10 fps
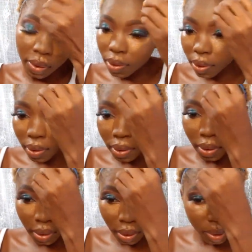put it
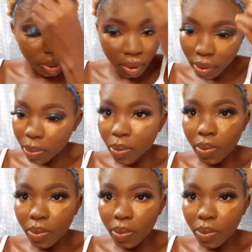all like this,